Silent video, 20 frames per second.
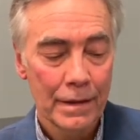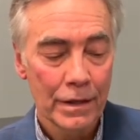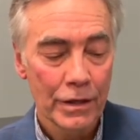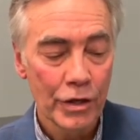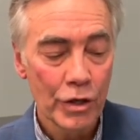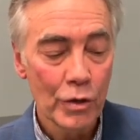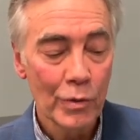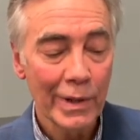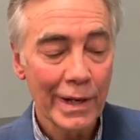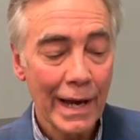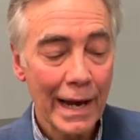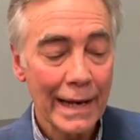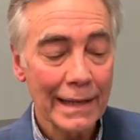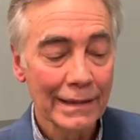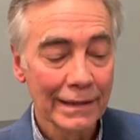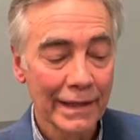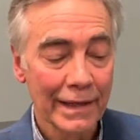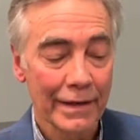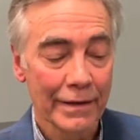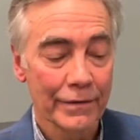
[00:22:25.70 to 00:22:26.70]
You and I
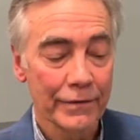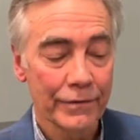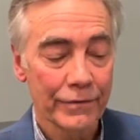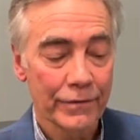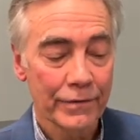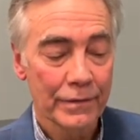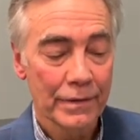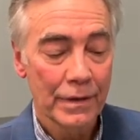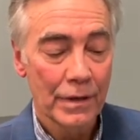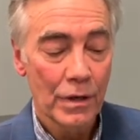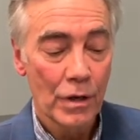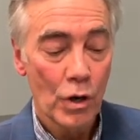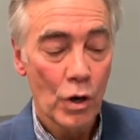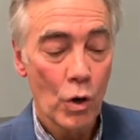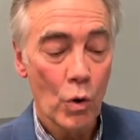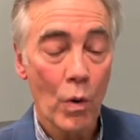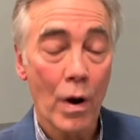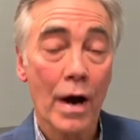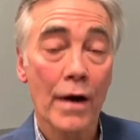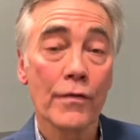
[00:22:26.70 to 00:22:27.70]
live,
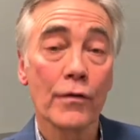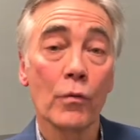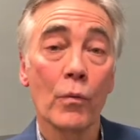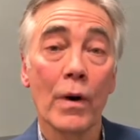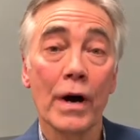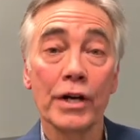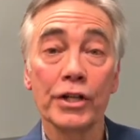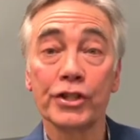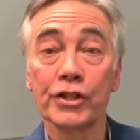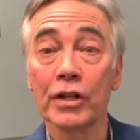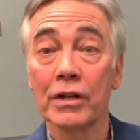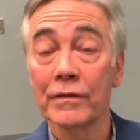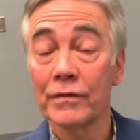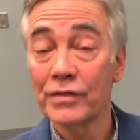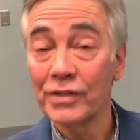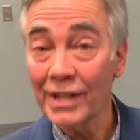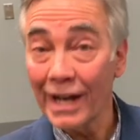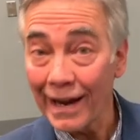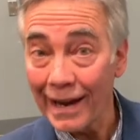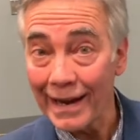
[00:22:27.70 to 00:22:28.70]
who otherwise should have
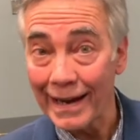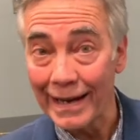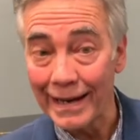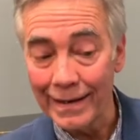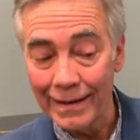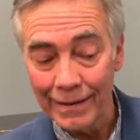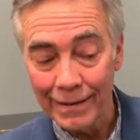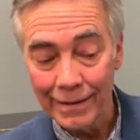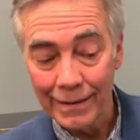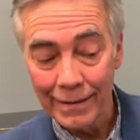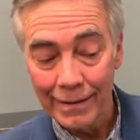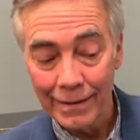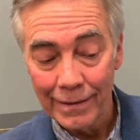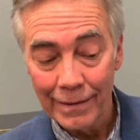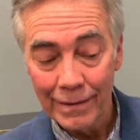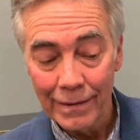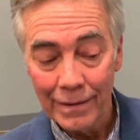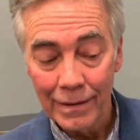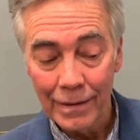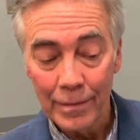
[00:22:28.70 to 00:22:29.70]
died,
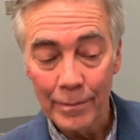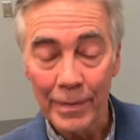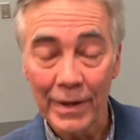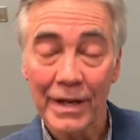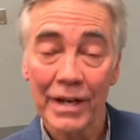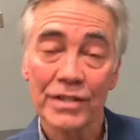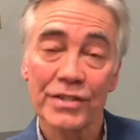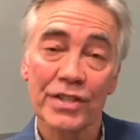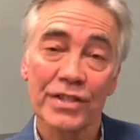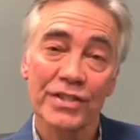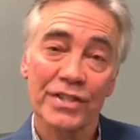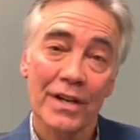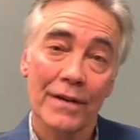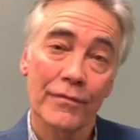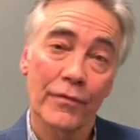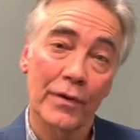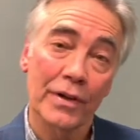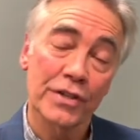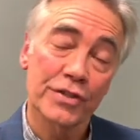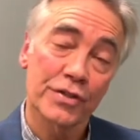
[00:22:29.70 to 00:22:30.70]
because the
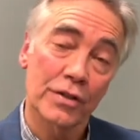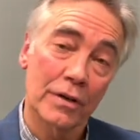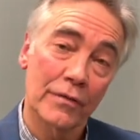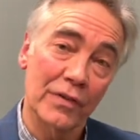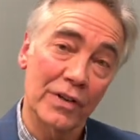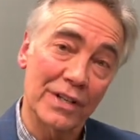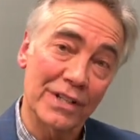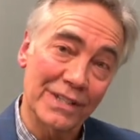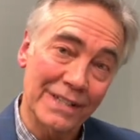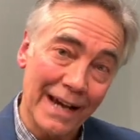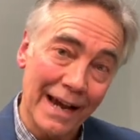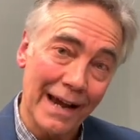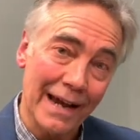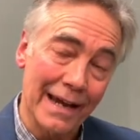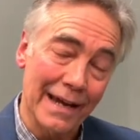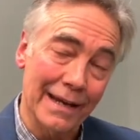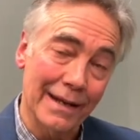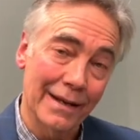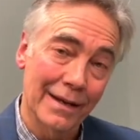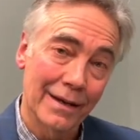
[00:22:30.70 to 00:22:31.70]
suffering servant
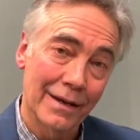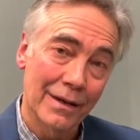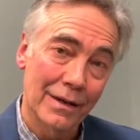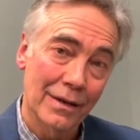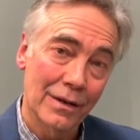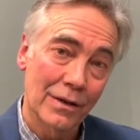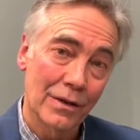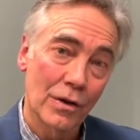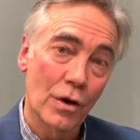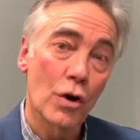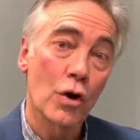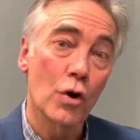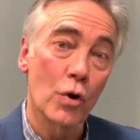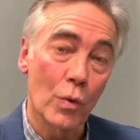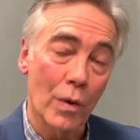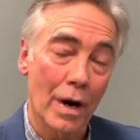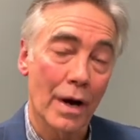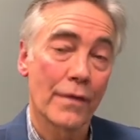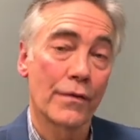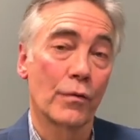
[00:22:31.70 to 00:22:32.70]
died
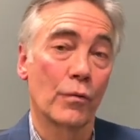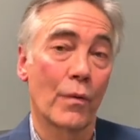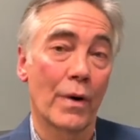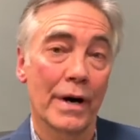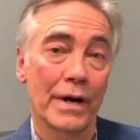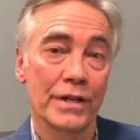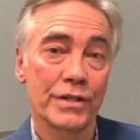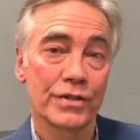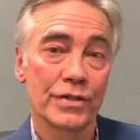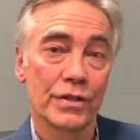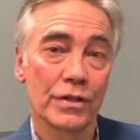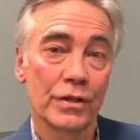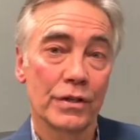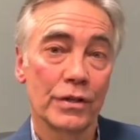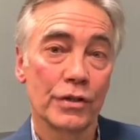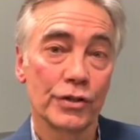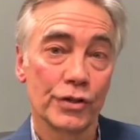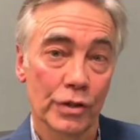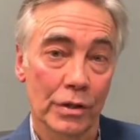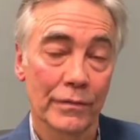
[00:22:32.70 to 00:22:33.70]
who otherwise
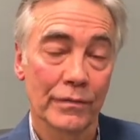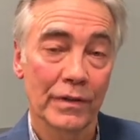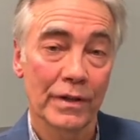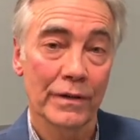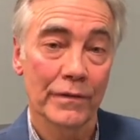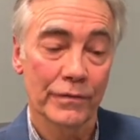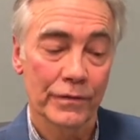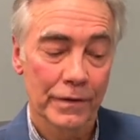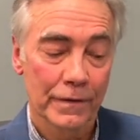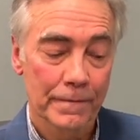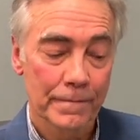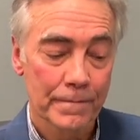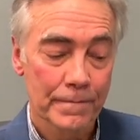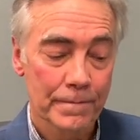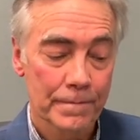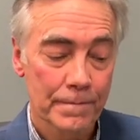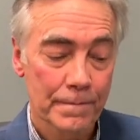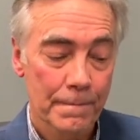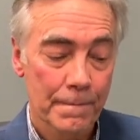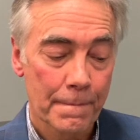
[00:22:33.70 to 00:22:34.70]
should have lived.
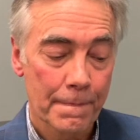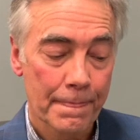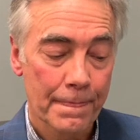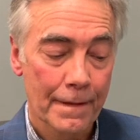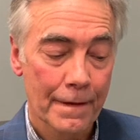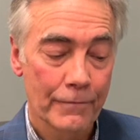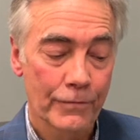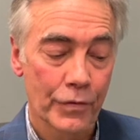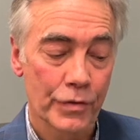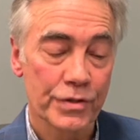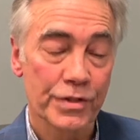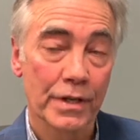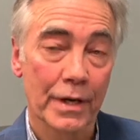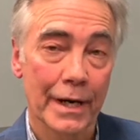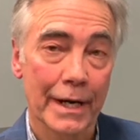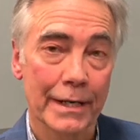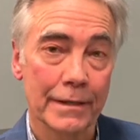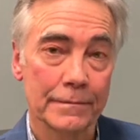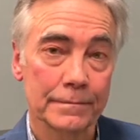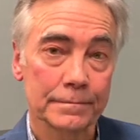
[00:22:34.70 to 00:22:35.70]
Verse
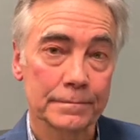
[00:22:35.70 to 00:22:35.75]
9